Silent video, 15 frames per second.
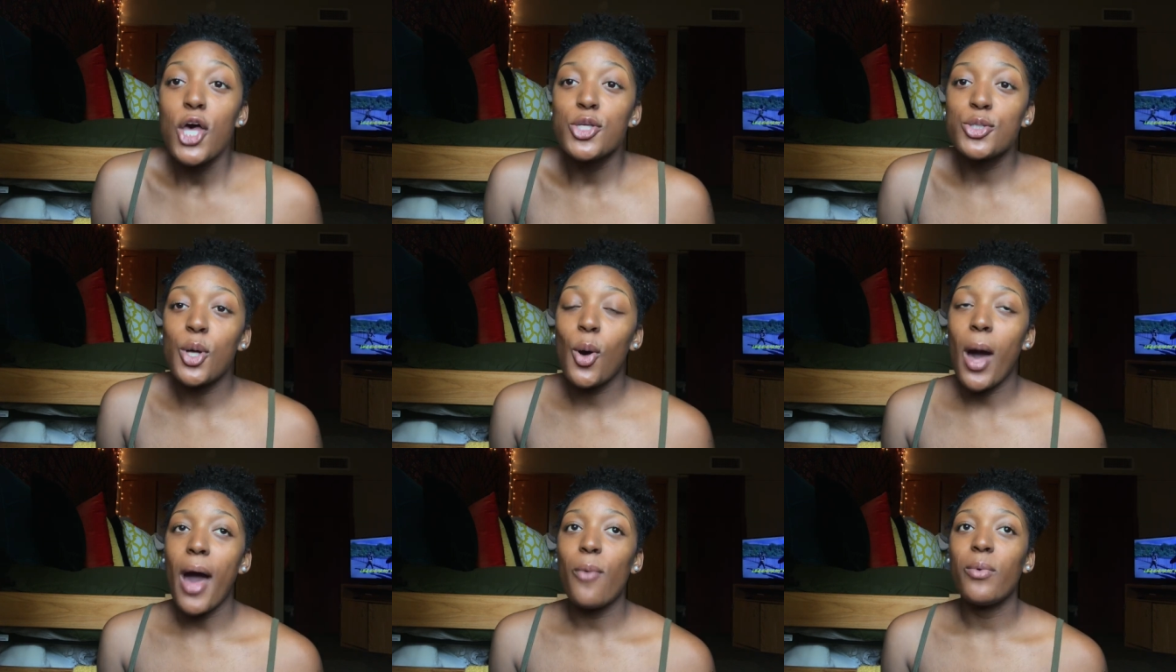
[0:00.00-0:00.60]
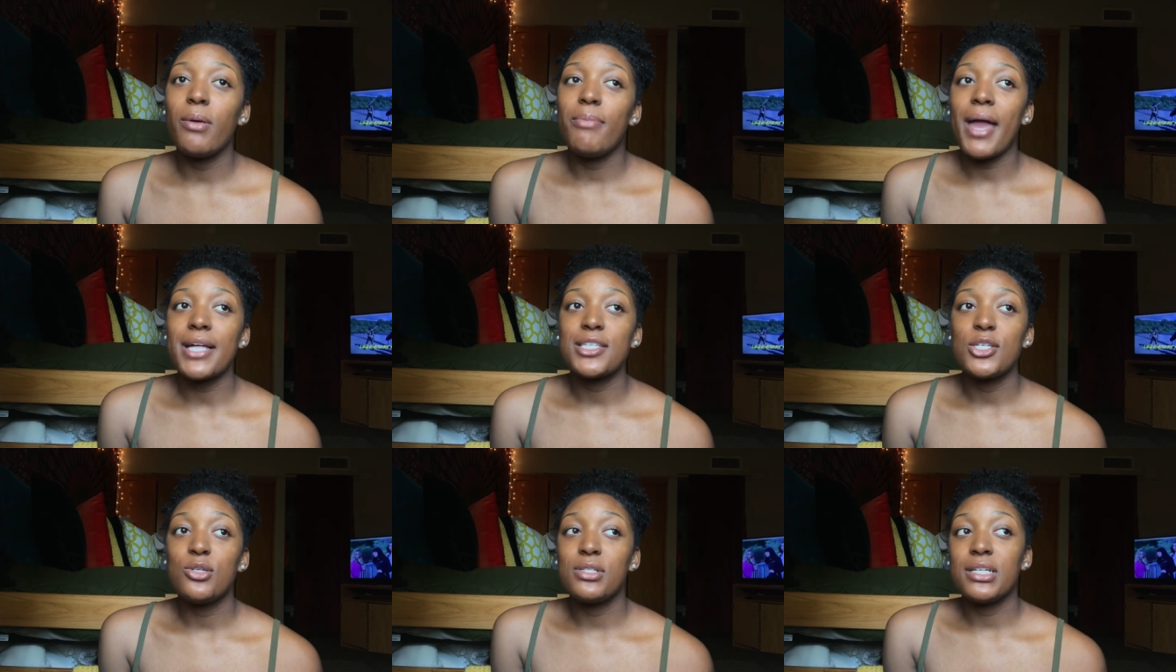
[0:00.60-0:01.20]
So I went
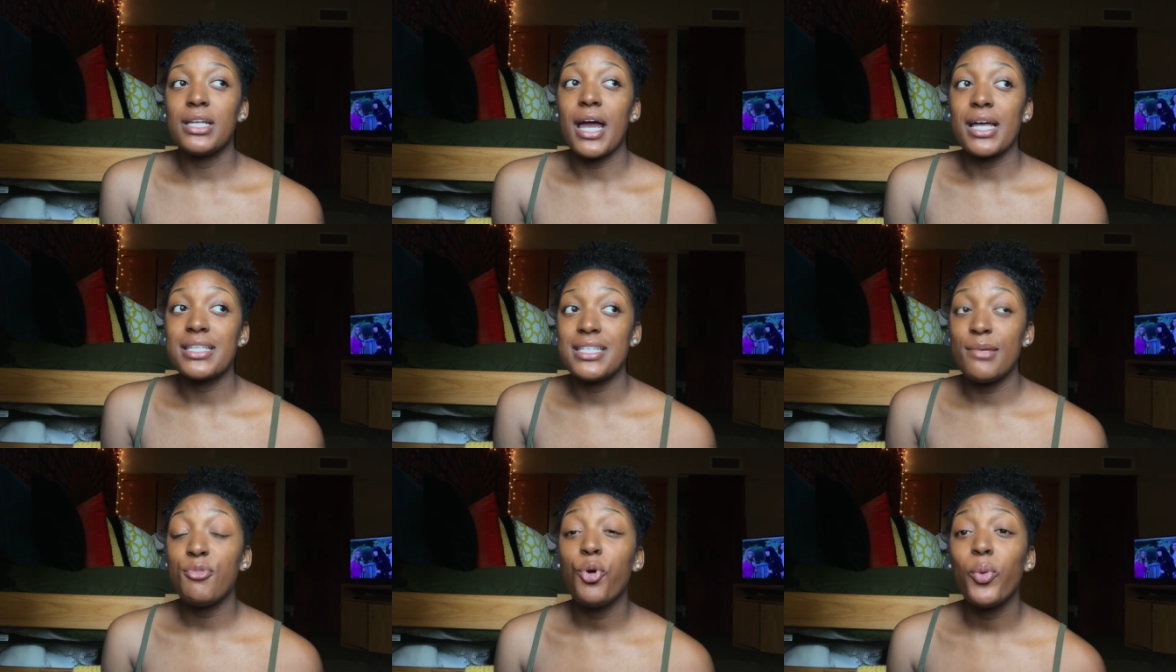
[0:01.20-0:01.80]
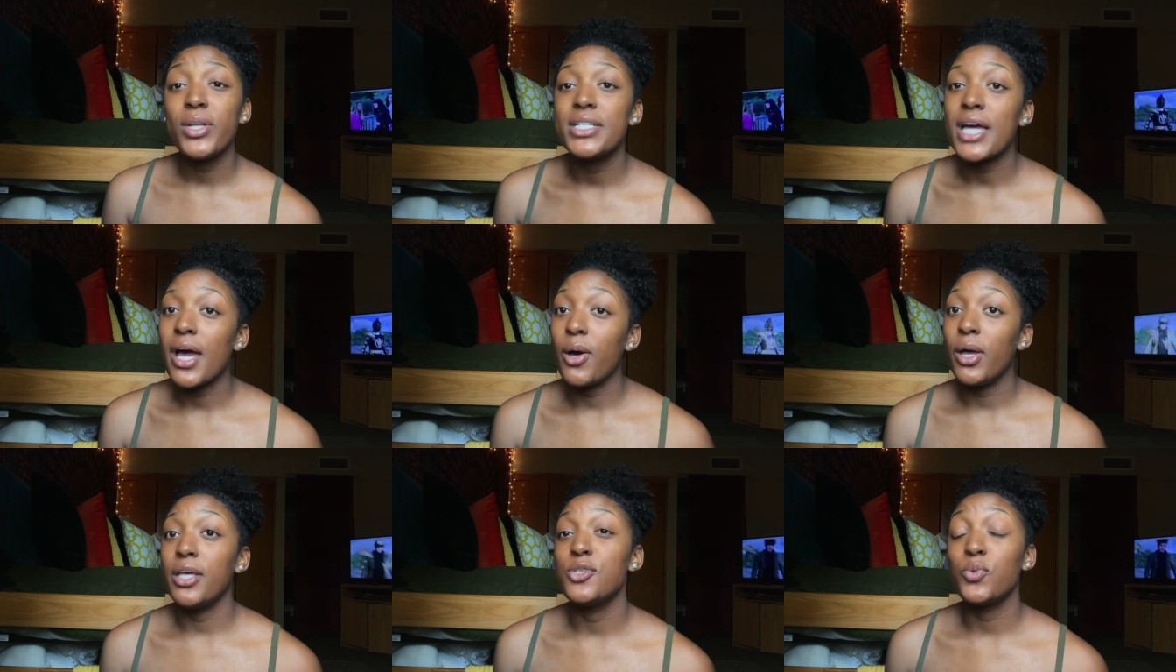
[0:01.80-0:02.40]
back to using Noxzema, which
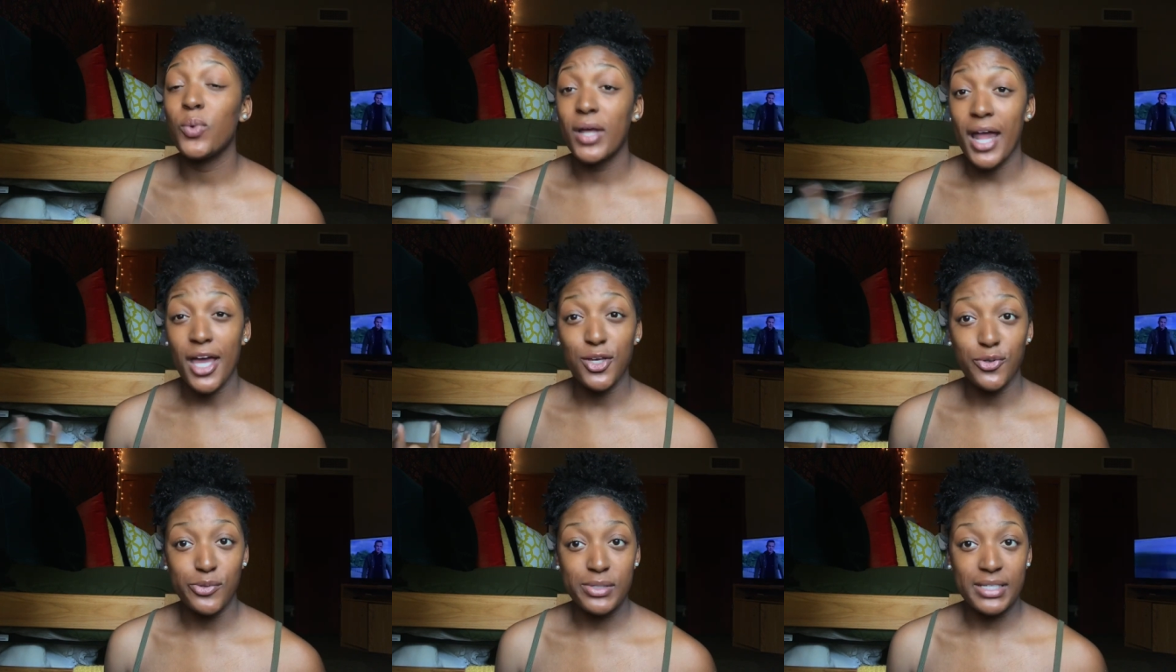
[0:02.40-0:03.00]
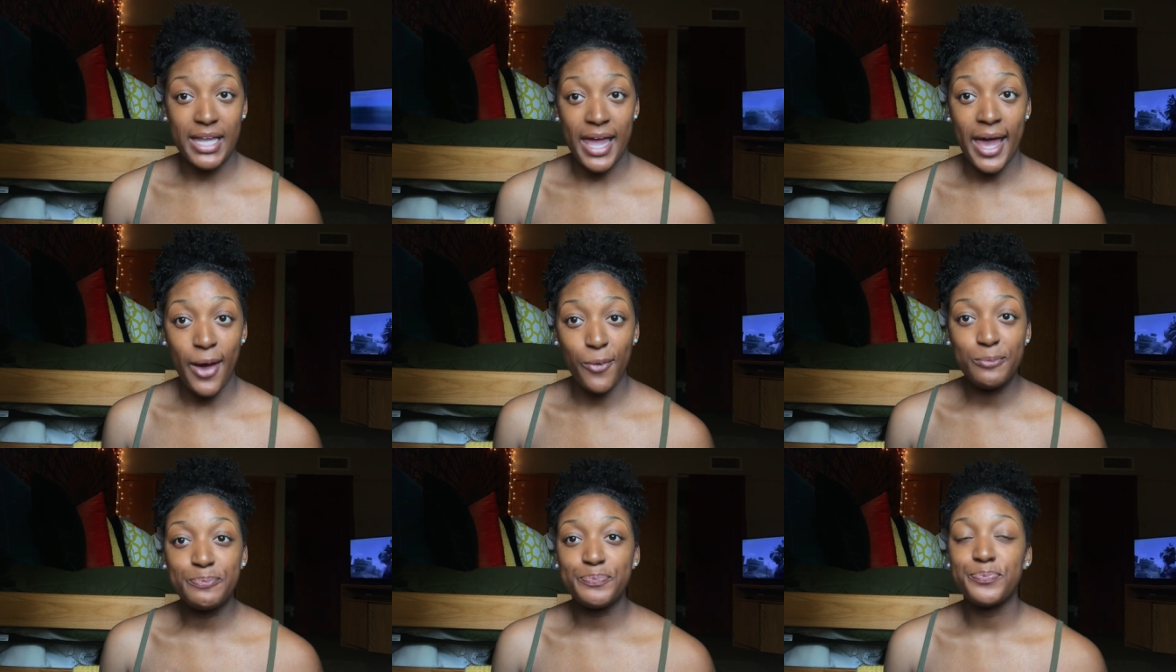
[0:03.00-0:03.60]
is what I use
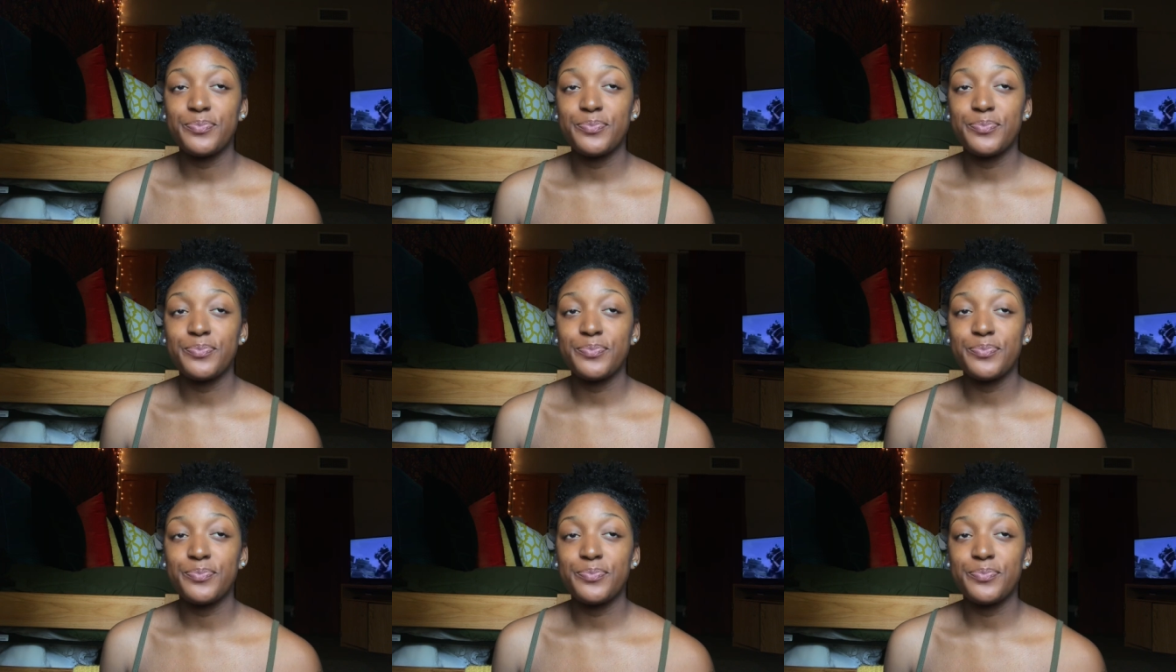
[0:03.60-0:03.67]
now,